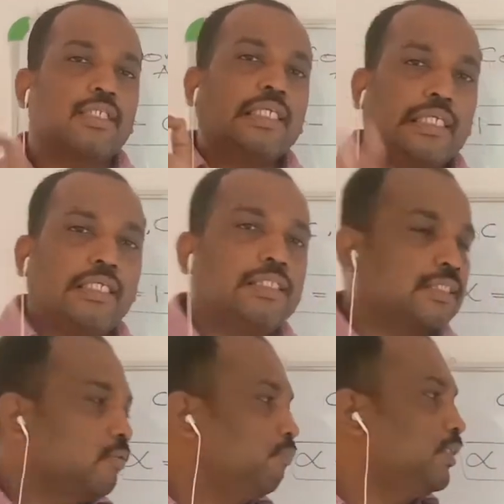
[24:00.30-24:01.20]
is
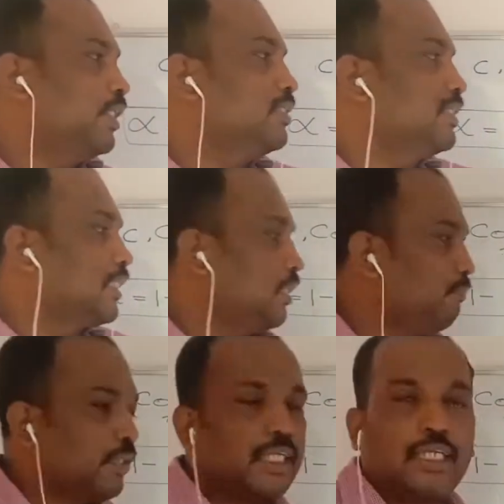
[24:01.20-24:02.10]
within
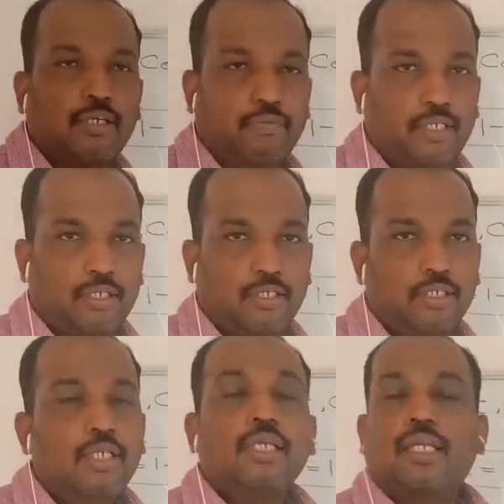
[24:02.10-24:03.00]
significant level,
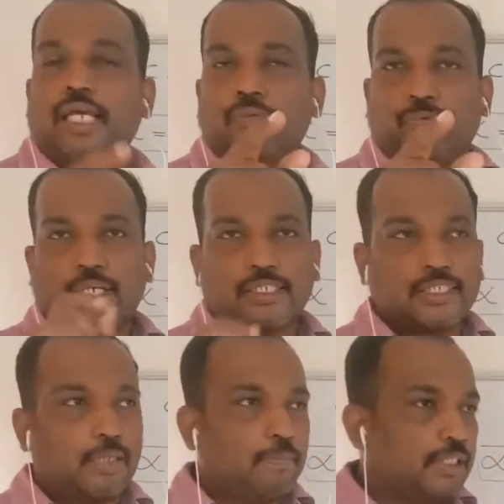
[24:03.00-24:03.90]
like for
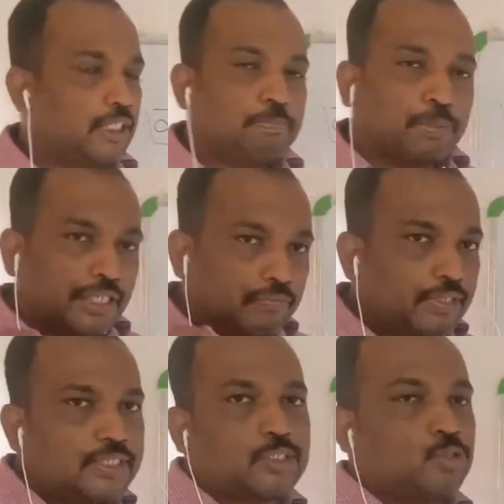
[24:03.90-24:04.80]
example in
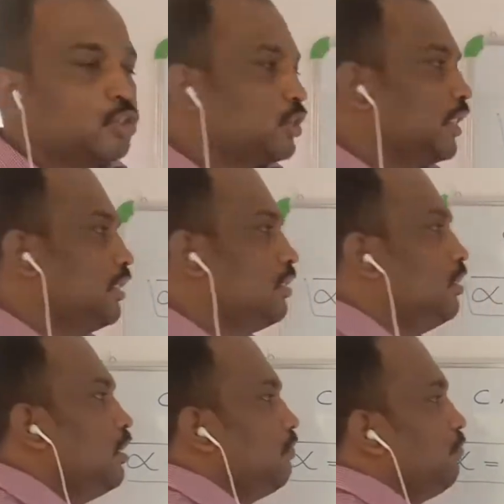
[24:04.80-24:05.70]
previous question
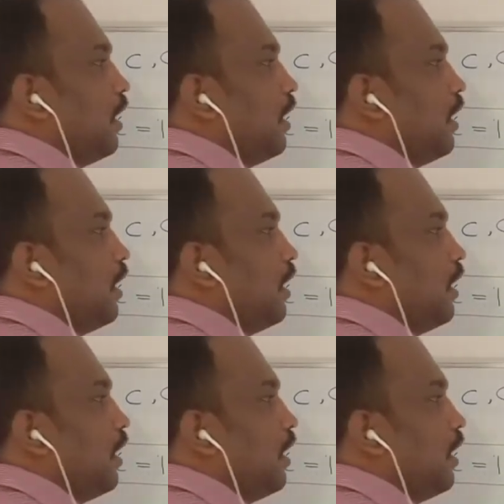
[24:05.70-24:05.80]
we